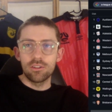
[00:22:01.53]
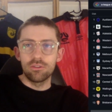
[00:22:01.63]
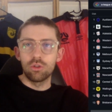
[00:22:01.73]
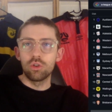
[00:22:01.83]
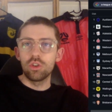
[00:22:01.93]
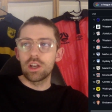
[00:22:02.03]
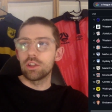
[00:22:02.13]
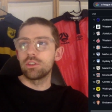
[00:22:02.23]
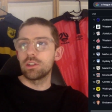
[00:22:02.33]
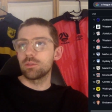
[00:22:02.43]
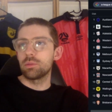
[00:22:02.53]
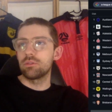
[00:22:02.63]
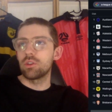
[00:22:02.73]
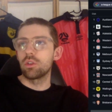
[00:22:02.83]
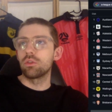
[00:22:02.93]
for Newcastle Jets to play
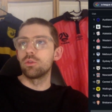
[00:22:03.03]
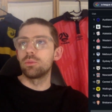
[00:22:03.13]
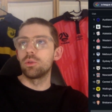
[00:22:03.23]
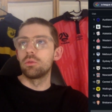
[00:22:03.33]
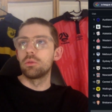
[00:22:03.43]
finals football.